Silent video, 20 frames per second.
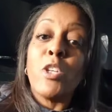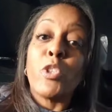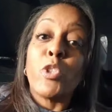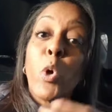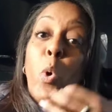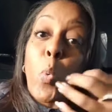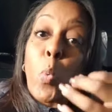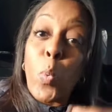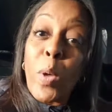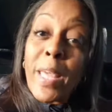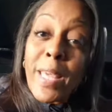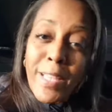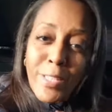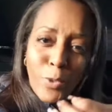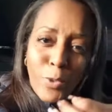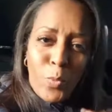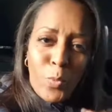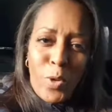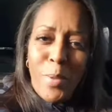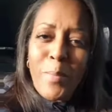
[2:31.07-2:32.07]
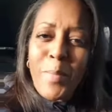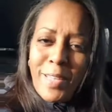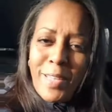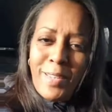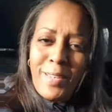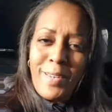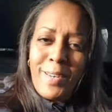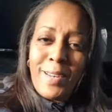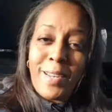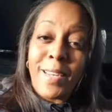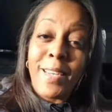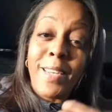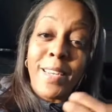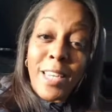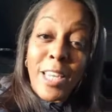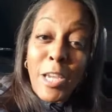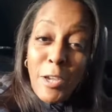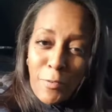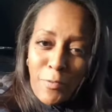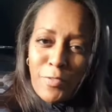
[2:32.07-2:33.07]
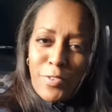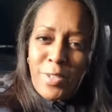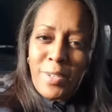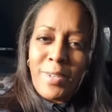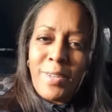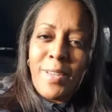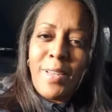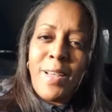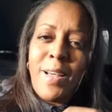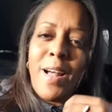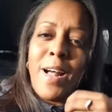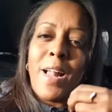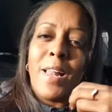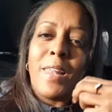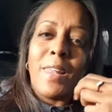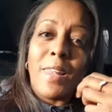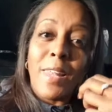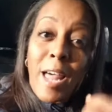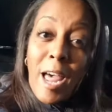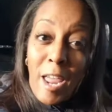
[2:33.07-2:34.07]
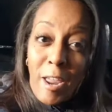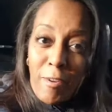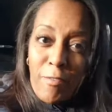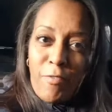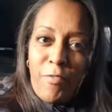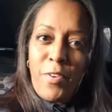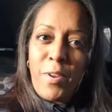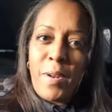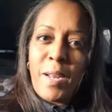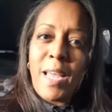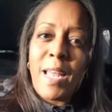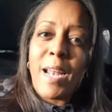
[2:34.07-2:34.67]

So we as women gift life.